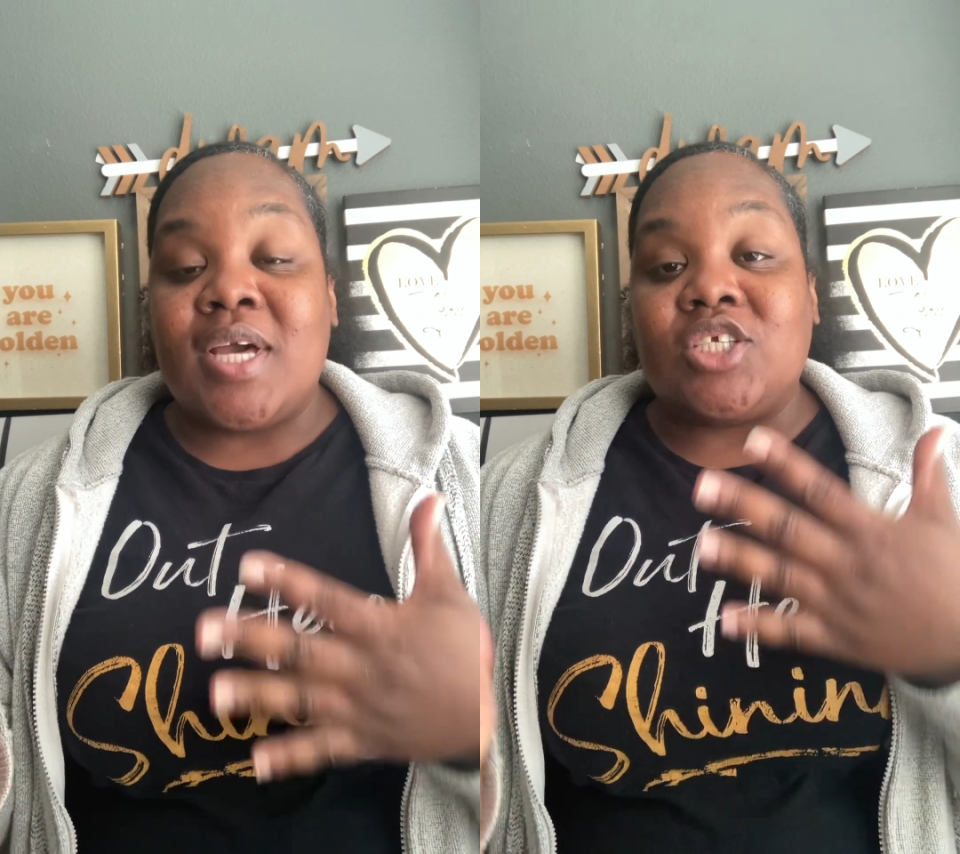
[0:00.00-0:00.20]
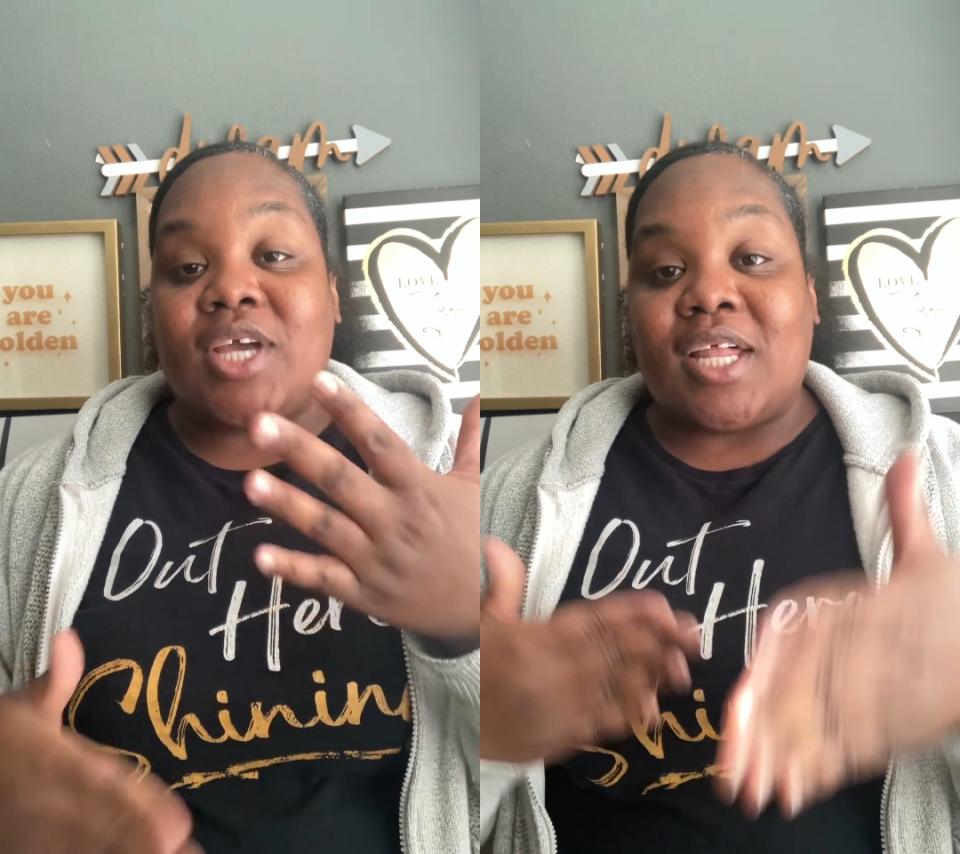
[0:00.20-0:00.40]

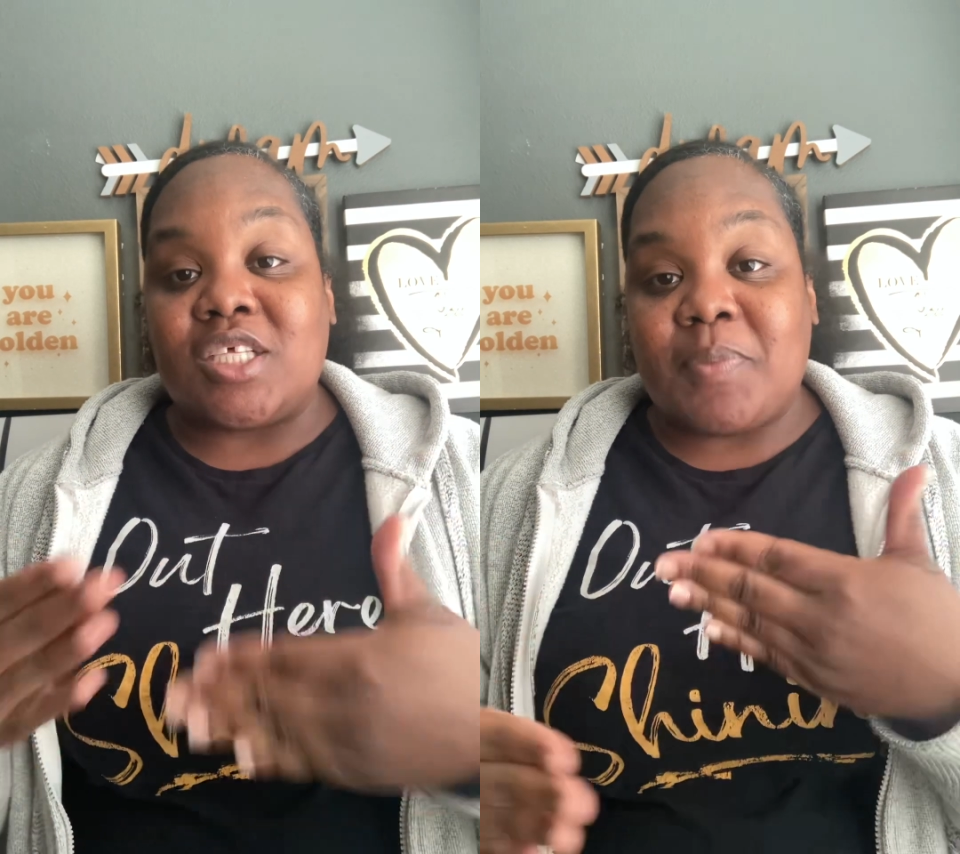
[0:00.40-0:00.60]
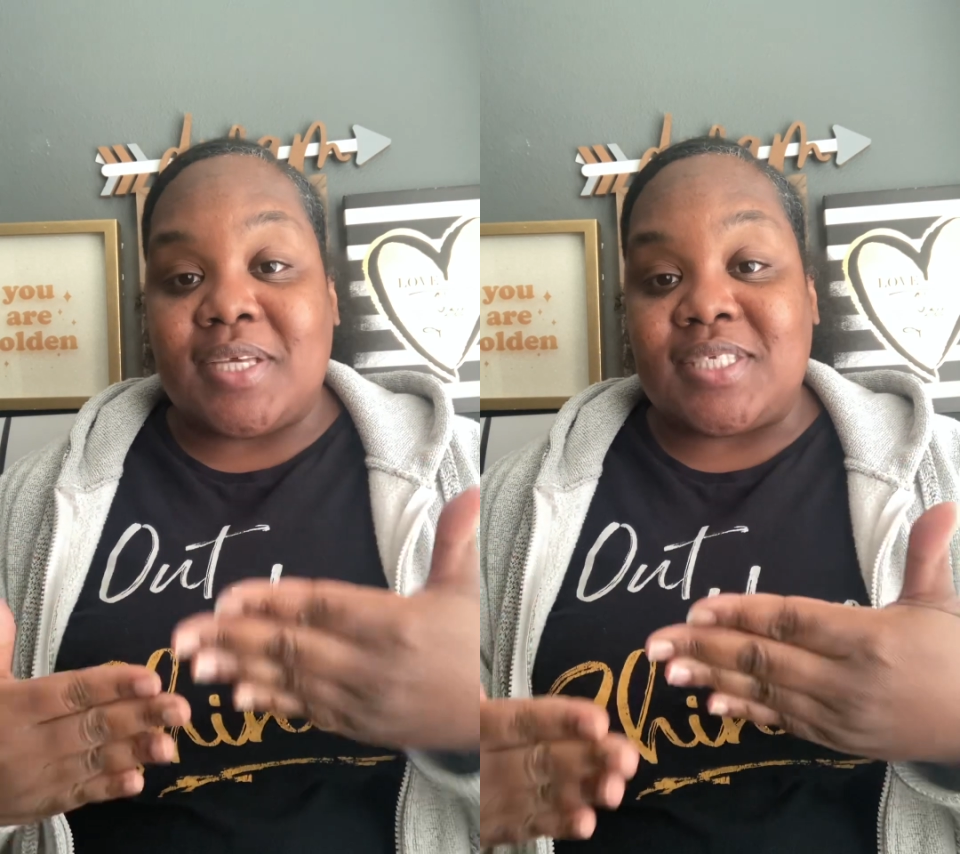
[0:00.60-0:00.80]

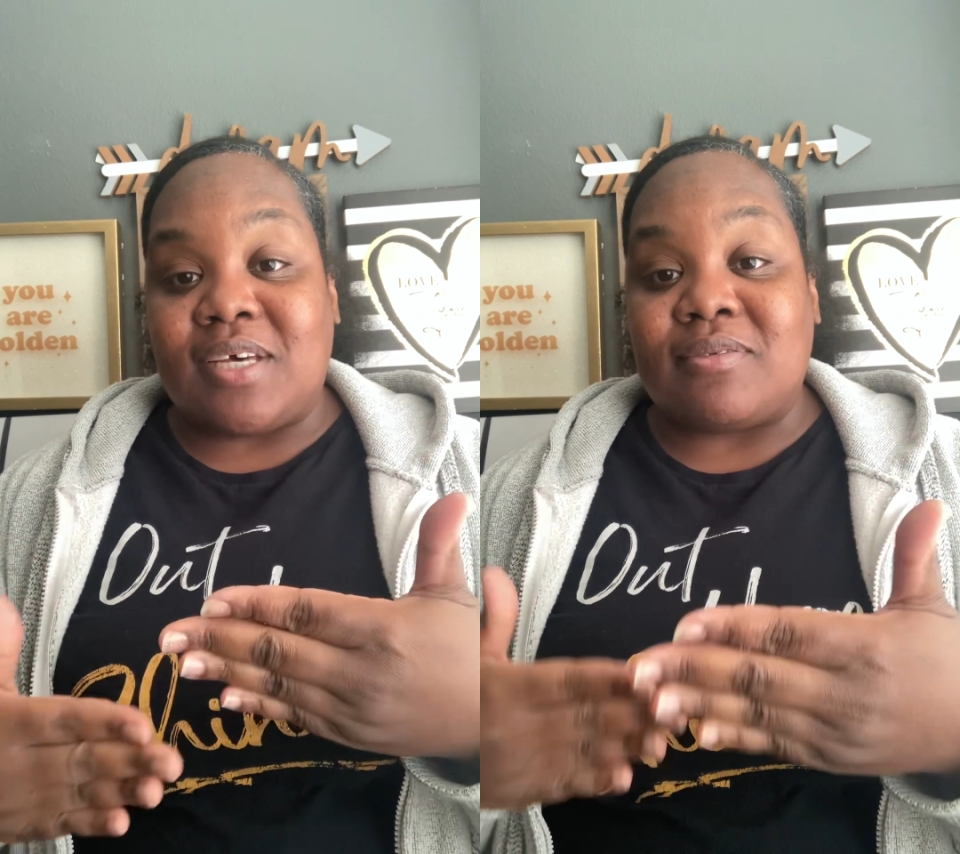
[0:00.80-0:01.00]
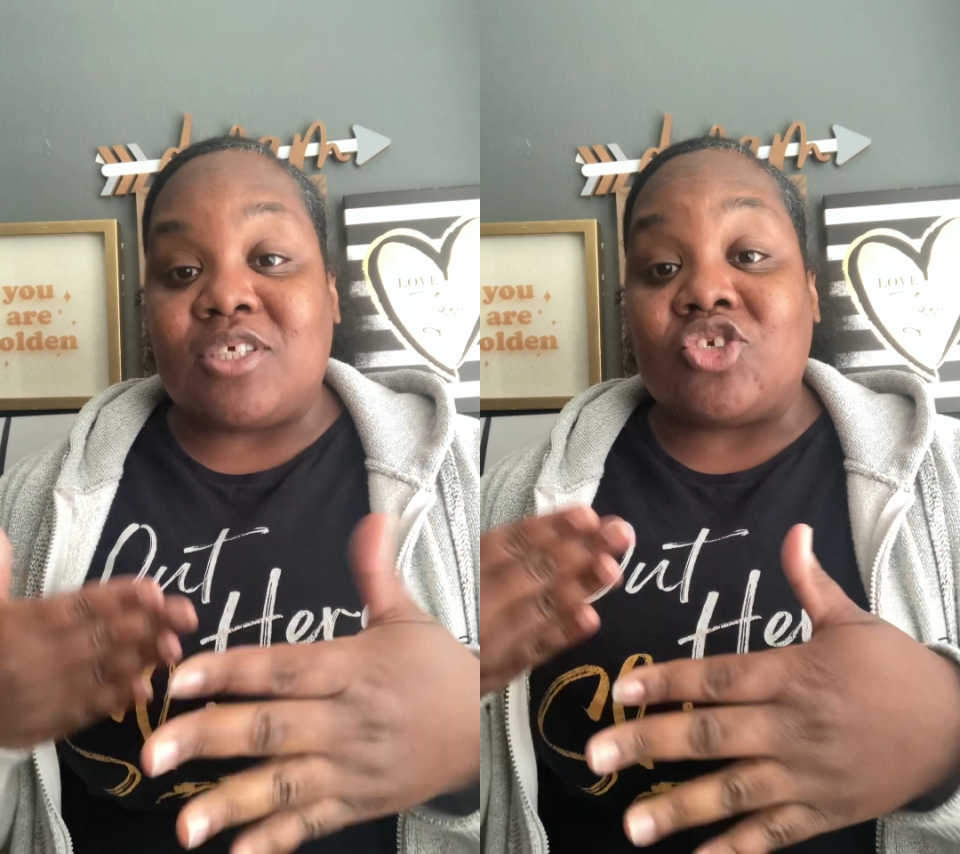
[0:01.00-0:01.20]
challenge
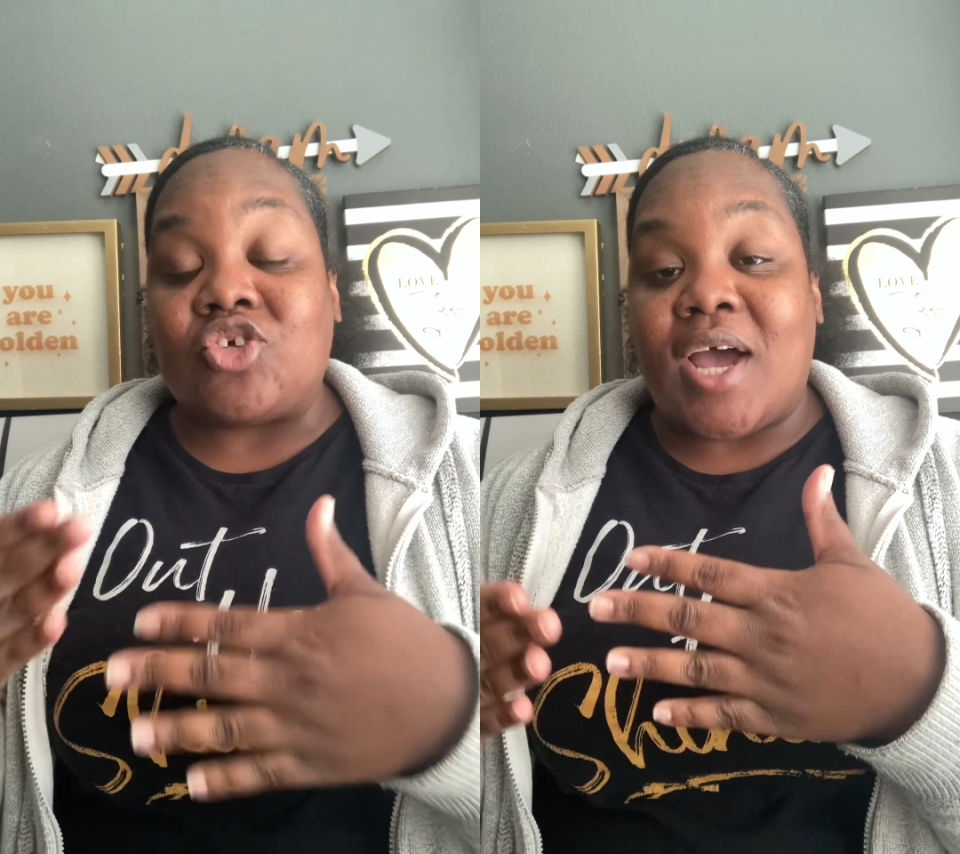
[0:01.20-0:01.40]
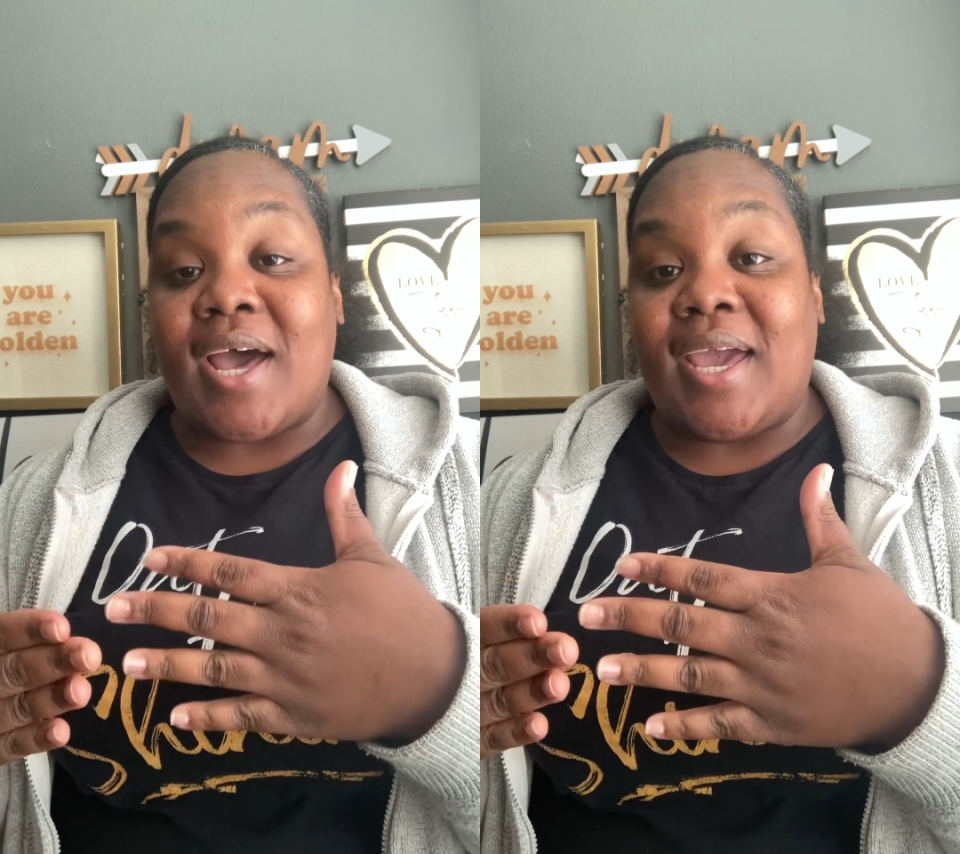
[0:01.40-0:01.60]
myself to
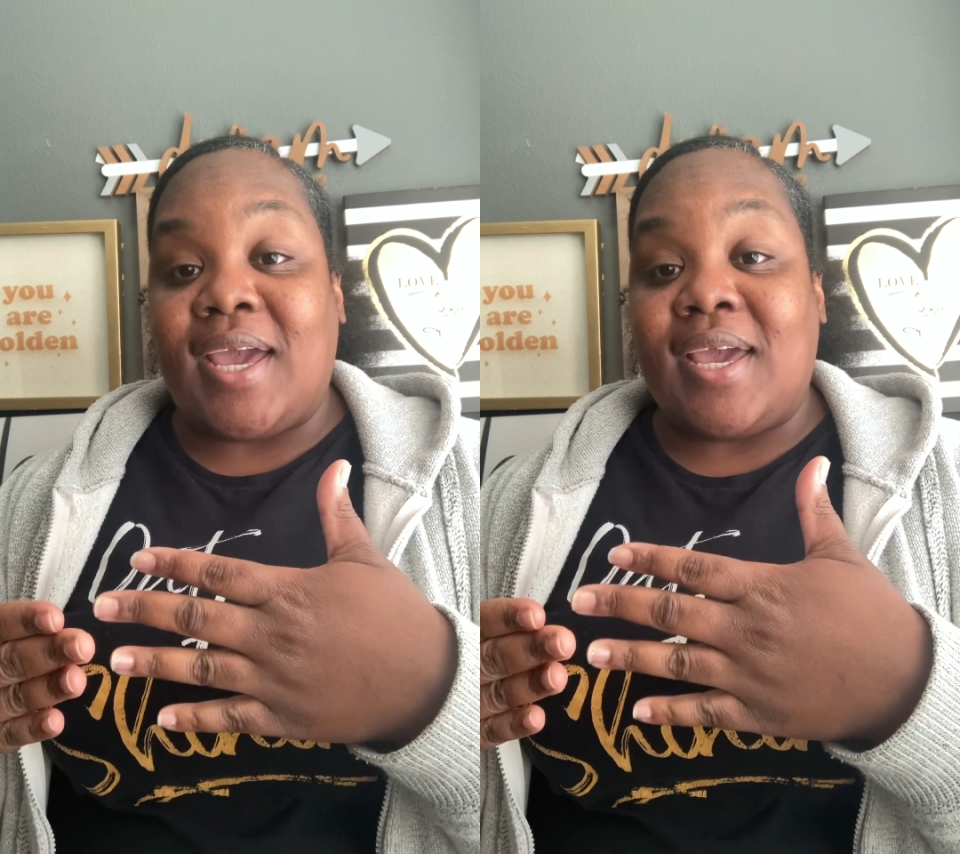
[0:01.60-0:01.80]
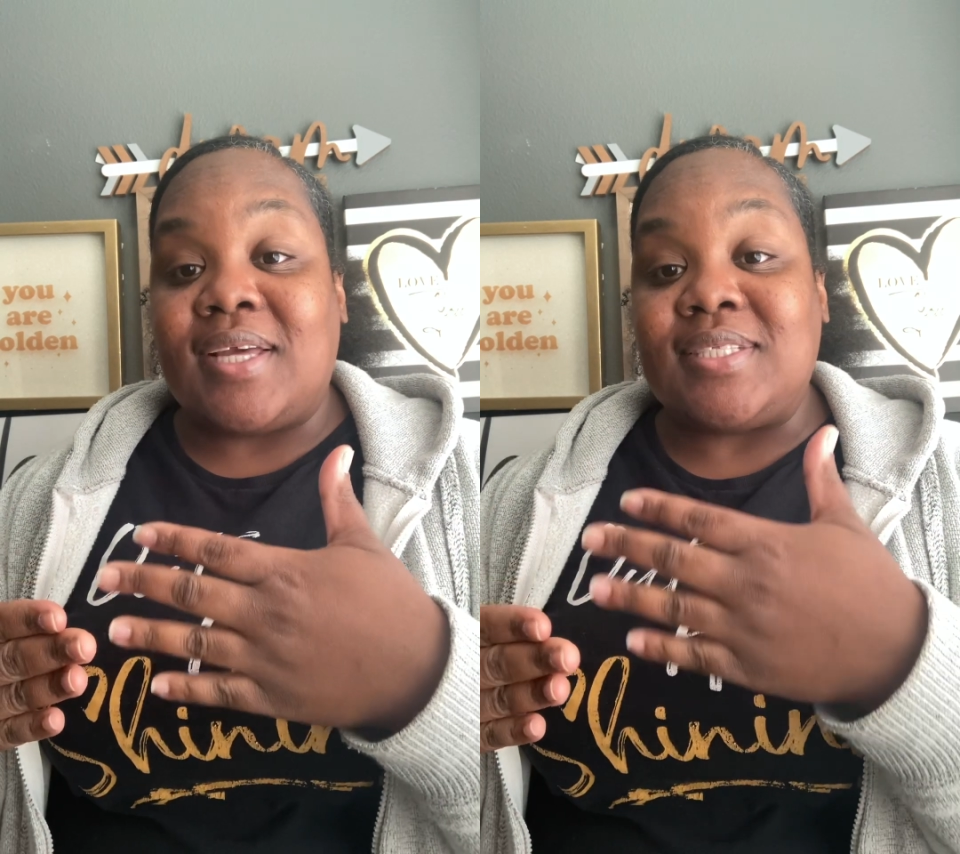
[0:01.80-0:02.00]
try